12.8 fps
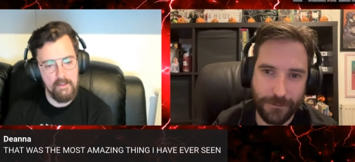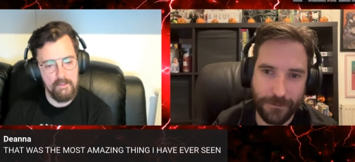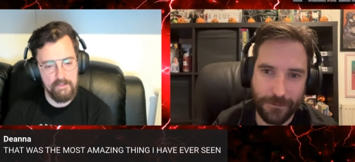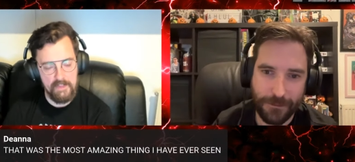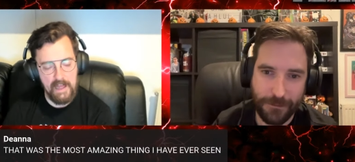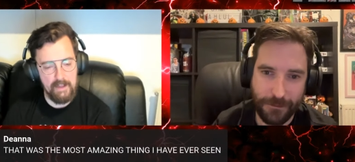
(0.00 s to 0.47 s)

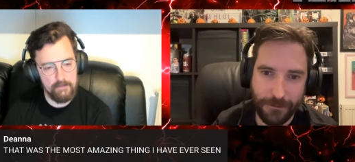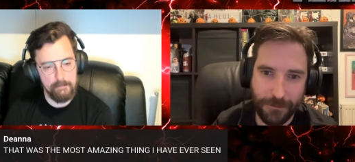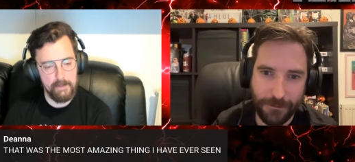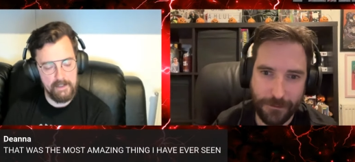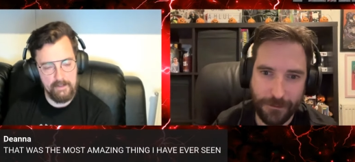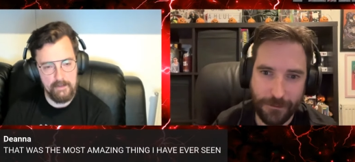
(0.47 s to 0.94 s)
Speaker 1: That's
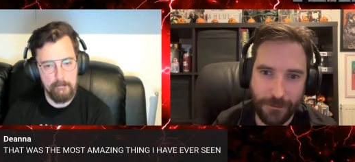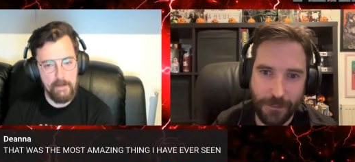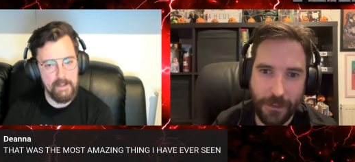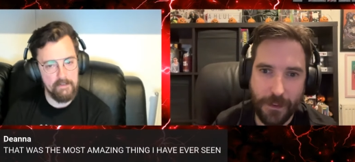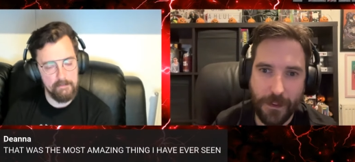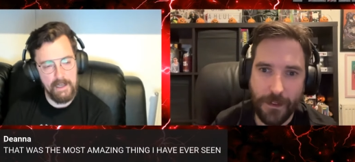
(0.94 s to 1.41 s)
been the
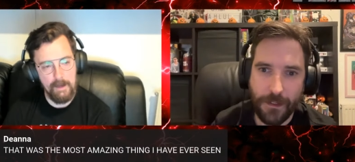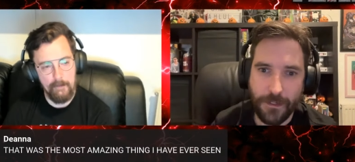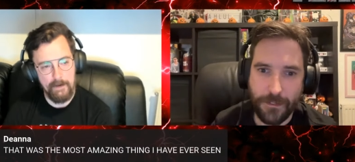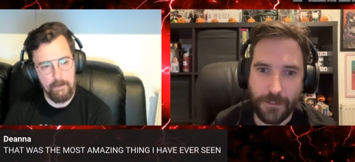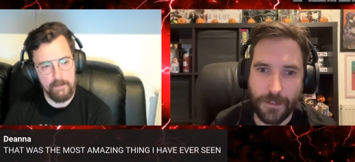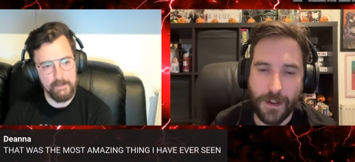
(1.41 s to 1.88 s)
best part
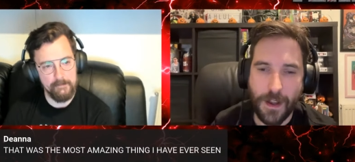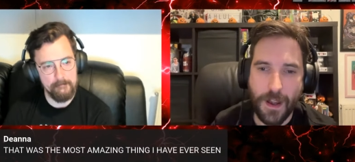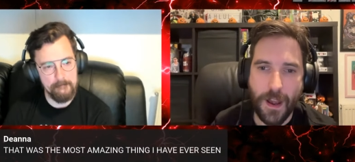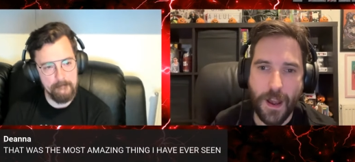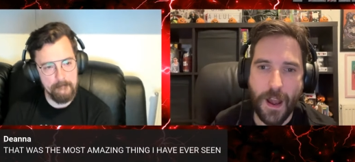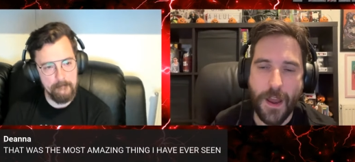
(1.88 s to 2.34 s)
about it.
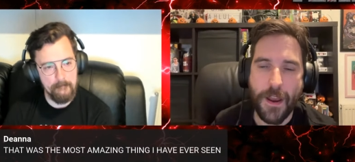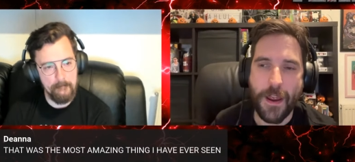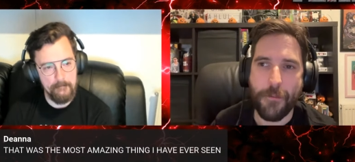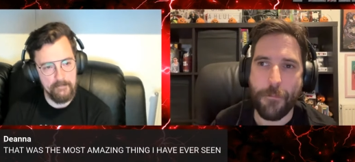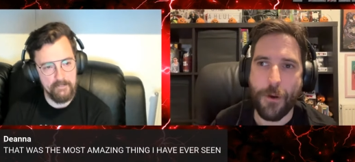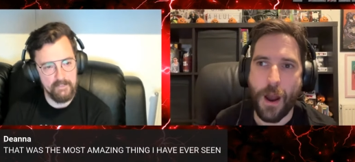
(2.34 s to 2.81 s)
Speaker 2: And
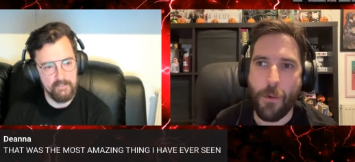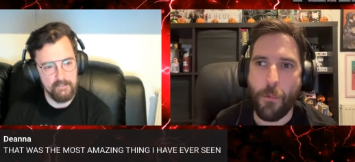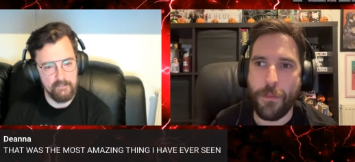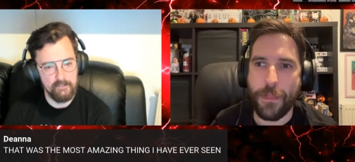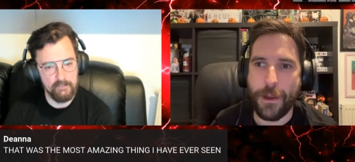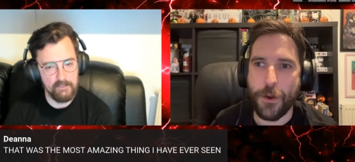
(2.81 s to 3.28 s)
it, uh,
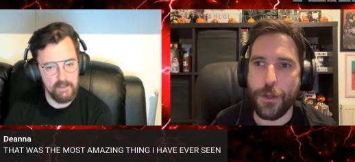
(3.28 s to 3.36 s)
they're going to